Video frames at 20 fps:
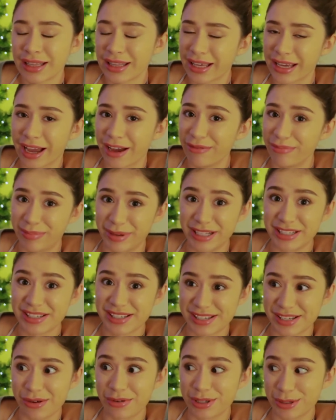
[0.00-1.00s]
I've been
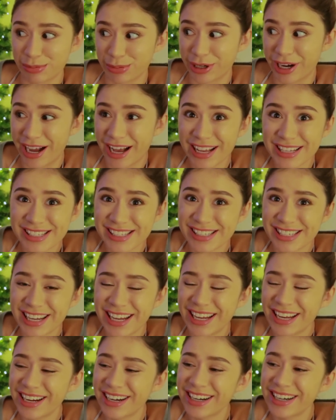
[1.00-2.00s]
so depressed
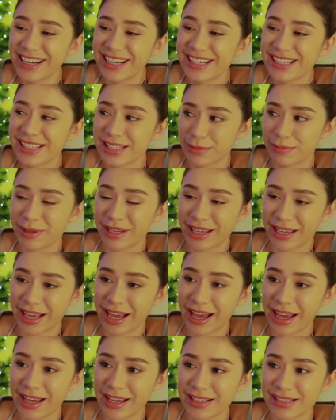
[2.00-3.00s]
here is
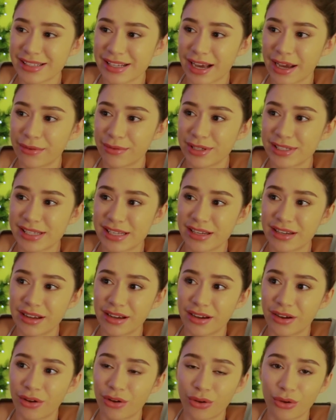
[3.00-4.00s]
because I was in
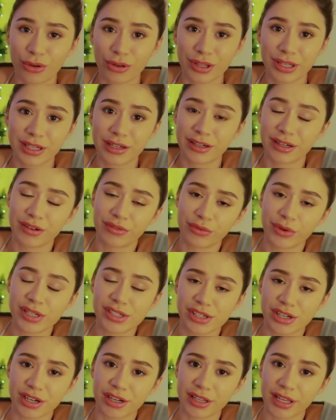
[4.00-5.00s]
a whole year of
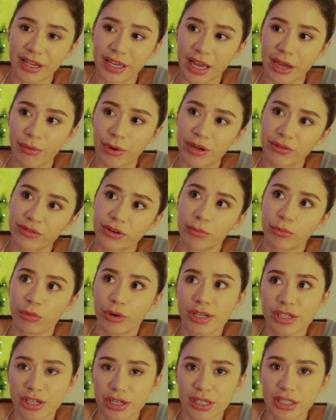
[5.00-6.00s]
winter. Like, I went from
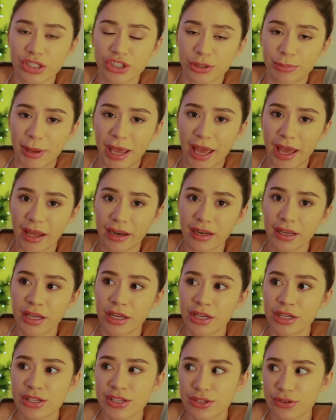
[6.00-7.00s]
winter in Japan
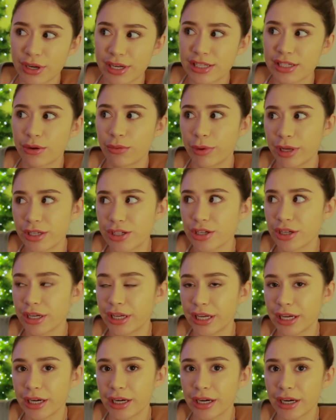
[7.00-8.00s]
straight to winter
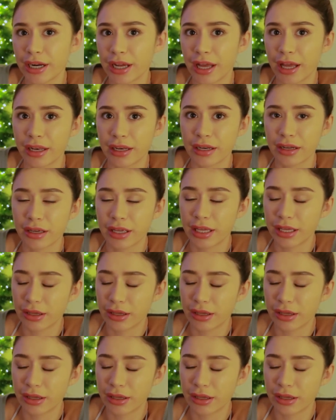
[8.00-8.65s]
here, and